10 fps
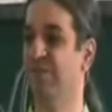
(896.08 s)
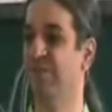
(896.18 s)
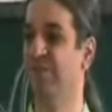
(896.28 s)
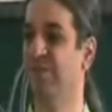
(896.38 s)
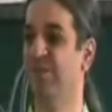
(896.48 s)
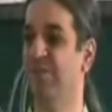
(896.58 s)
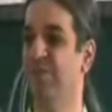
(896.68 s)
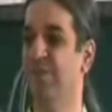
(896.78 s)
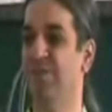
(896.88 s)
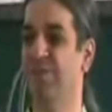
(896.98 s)

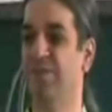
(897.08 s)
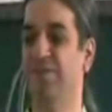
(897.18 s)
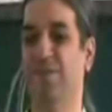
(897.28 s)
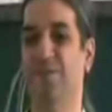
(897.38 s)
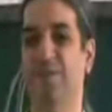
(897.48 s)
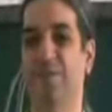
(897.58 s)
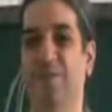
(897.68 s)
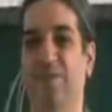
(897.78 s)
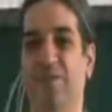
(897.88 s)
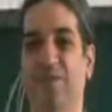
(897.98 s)

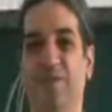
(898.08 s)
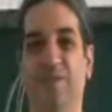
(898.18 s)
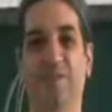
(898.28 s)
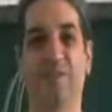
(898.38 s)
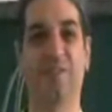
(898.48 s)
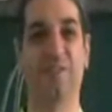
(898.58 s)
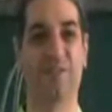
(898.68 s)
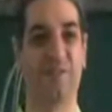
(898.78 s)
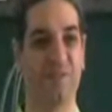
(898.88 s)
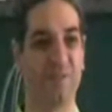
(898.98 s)

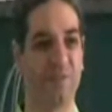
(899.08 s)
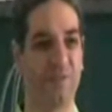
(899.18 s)
(no one is talking)